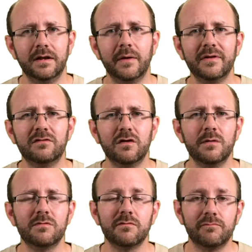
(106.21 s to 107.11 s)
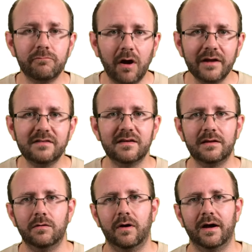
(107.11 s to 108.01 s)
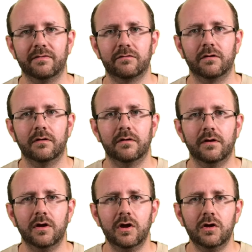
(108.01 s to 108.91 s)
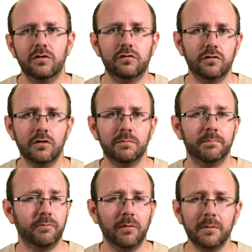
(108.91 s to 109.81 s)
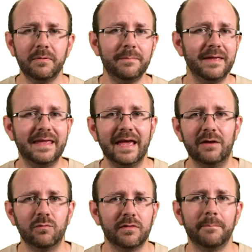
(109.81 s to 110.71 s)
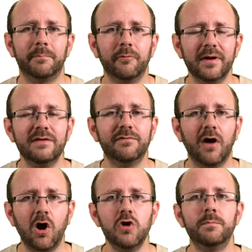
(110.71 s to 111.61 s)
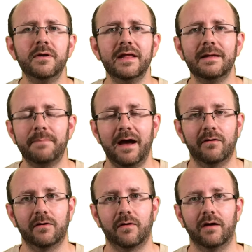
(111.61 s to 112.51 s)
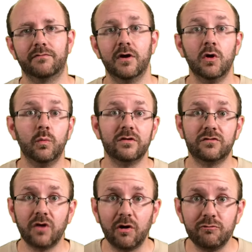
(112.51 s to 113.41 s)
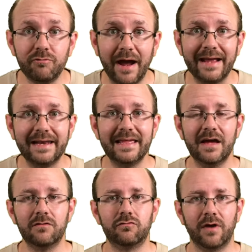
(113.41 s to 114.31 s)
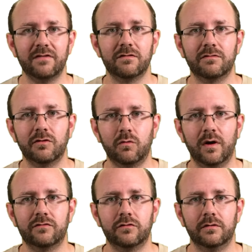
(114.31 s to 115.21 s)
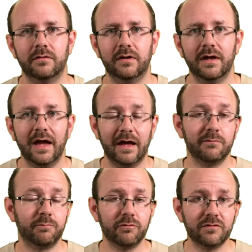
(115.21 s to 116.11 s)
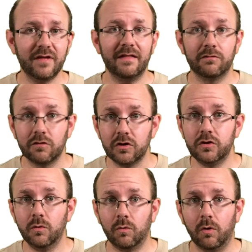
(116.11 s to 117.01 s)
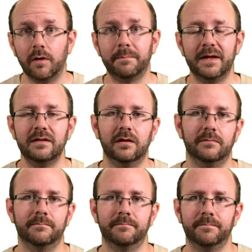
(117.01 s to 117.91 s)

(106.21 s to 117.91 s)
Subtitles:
Now, in terms of writing your answer, you should probably begin with a brief opening paragraph which directly addresses the question and presents your opinion.